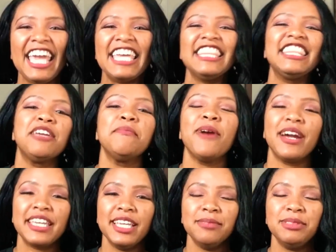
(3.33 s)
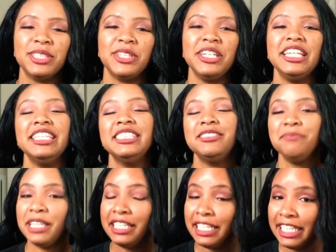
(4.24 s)
Theme Park Hipster, it is me,
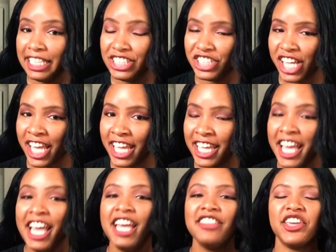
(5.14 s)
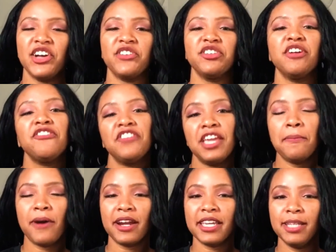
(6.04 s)
Nikki J, the owner of
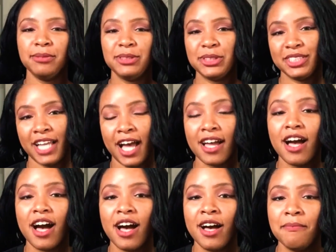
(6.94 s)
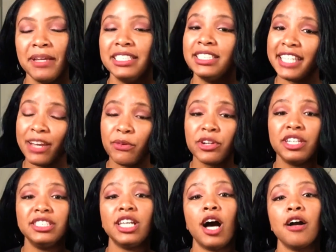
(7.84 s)
ThemeParkHipster.com, and today we're going to
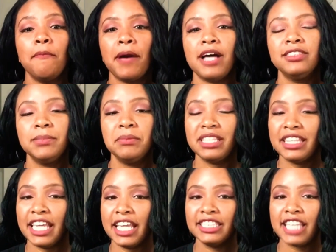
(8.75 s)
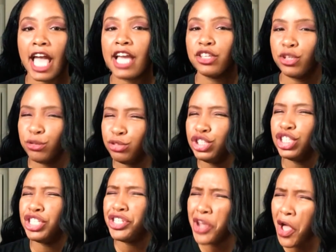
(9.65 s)
talk about some of the things that you should
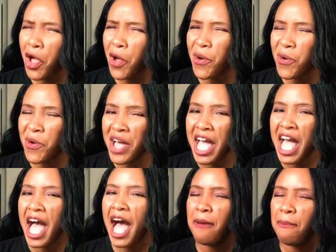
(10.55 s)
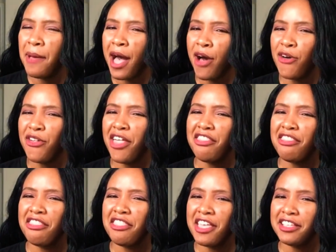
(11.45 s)
know about
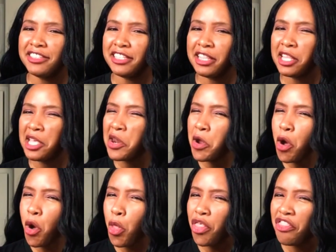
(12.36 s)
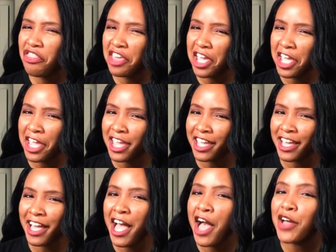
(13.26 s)
this little thing
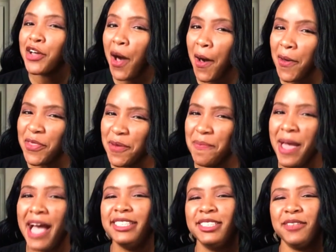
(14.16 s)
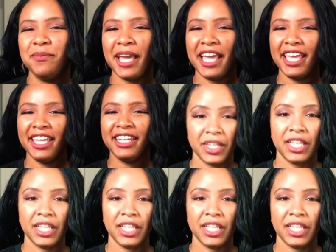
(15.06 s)
called the MagicBand.